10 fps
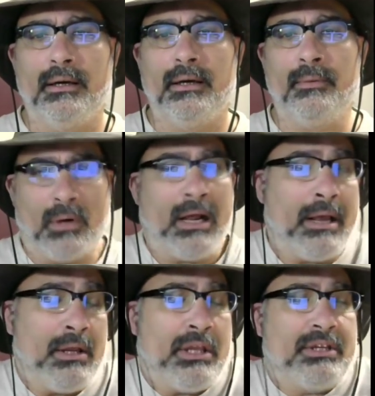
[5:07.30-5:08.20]
whatnot.
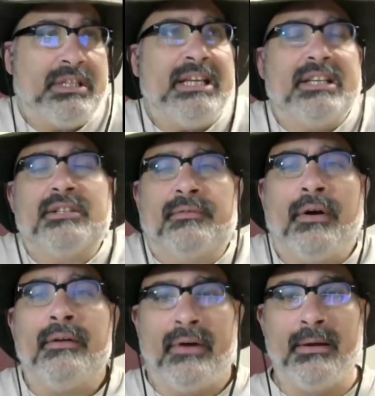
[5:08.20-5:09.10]
These things are
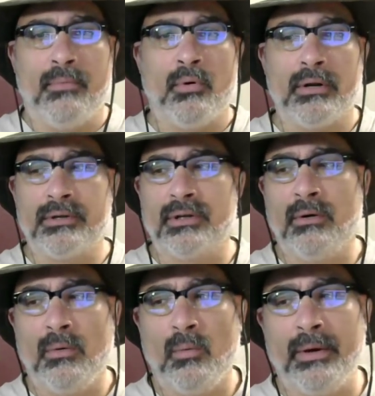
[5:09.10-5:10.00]
very, very important. So
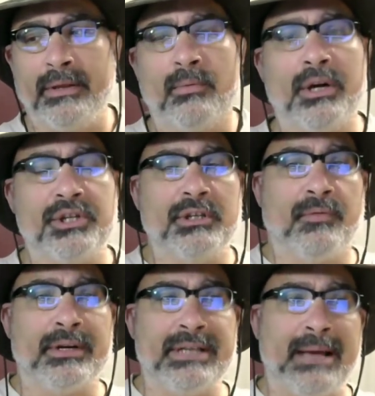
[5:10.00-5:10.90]
when the Russians,
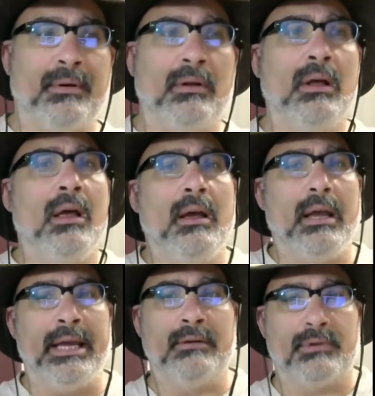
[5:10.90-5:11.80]
for example,
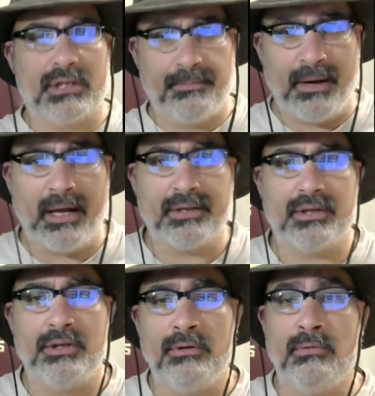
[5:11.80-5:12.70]
in response
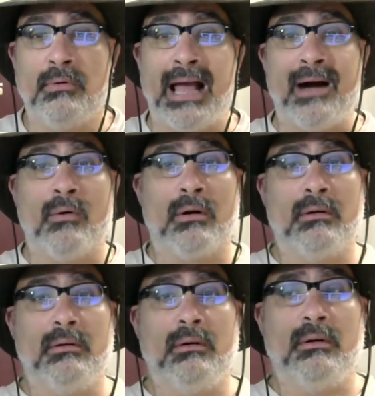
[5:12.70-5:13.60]
to our
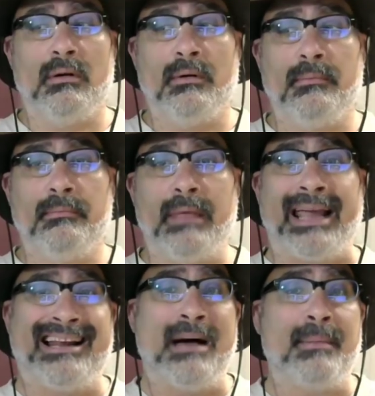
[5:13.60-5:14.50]

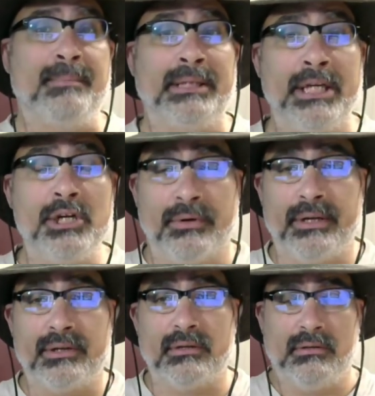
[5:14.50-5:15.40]
economic belligerence,